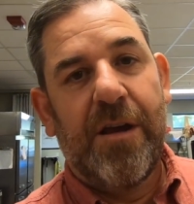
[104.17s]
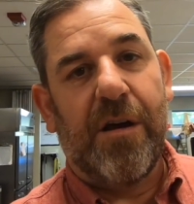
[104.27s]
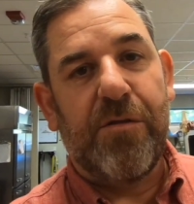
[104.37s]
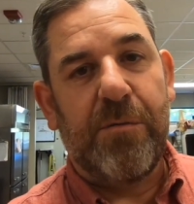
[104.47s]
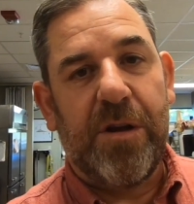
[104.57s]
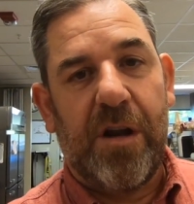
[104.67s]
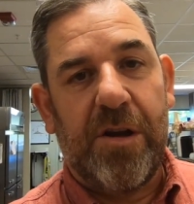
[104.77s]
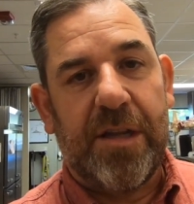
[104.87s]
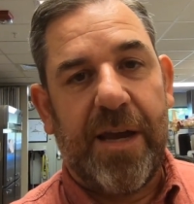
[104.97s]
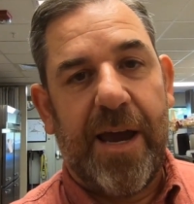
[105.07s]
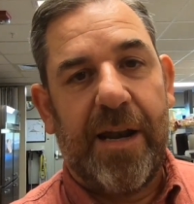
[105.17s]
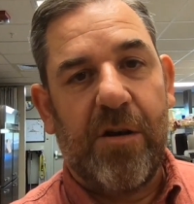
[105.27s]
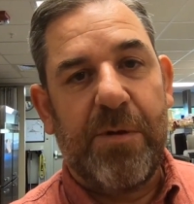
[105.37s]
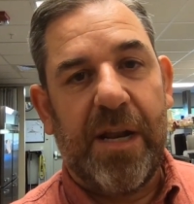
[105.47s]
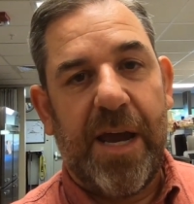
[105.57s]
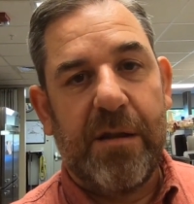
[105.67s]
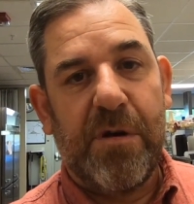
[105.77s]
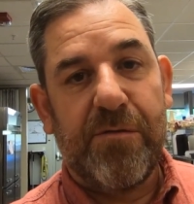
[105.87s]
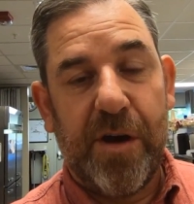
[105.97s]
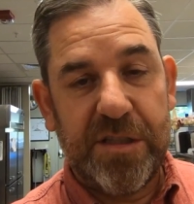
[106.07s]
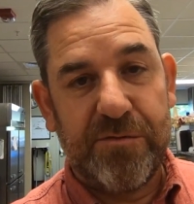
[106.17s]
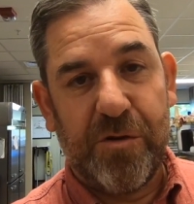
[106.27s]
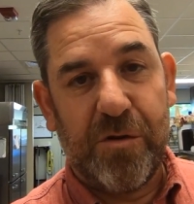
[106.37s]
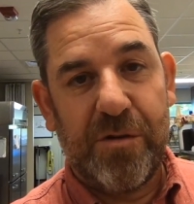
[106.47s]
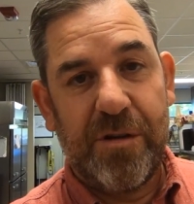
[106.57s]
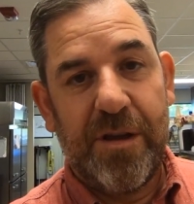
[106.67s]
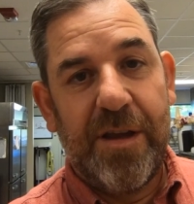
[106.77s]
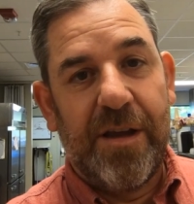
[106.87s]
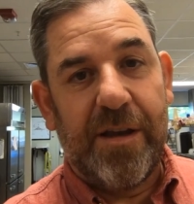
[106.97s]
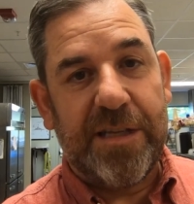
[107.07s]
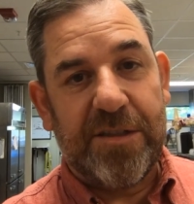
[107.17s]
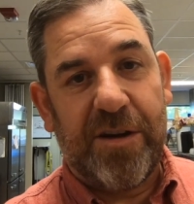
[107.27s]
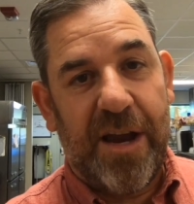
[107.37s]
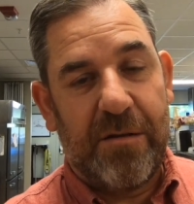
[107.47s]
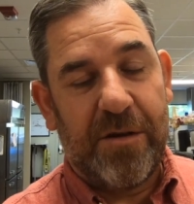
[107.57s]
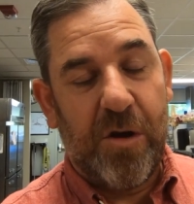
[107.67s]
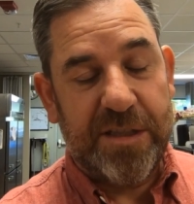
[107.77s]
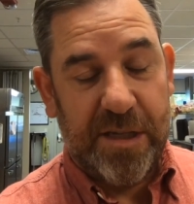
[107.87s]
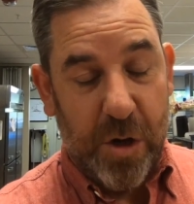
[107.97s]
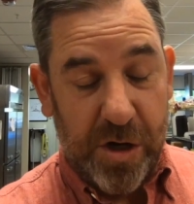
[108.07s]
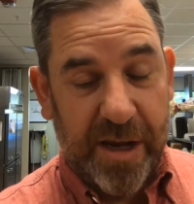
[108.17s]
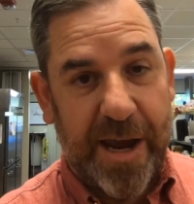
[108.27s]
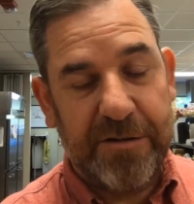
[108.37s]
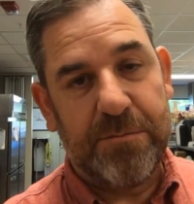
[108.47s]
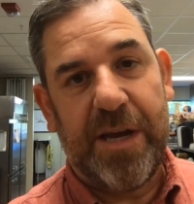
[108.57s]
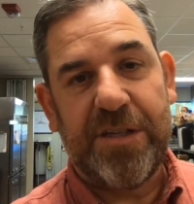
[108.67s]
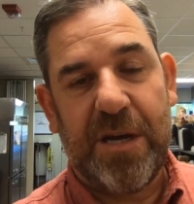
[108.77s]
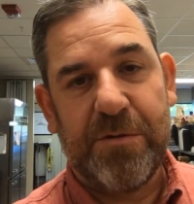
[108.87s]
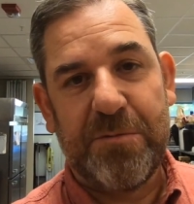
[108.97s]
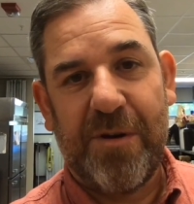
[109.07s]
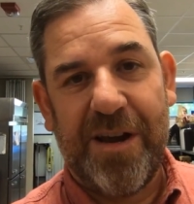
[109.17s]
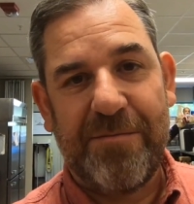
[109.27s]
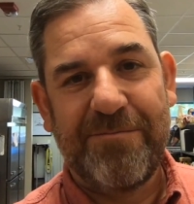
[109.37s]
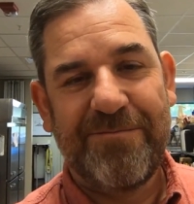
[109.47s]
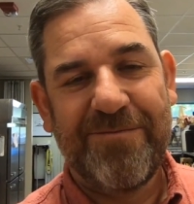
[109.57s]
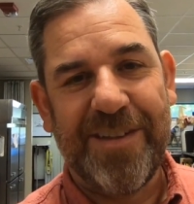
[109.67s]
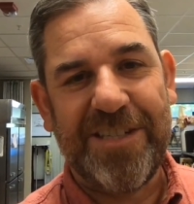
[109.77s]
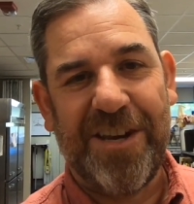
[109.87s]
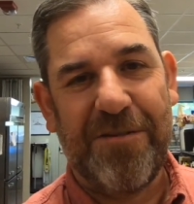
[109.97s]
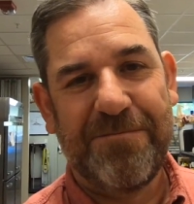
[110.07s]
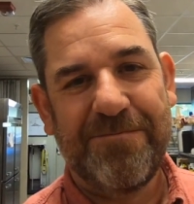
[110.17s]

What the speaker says: I think we're going to look at that a little bit later, but first of all, let's look how to make shepherd's pie. Let's go.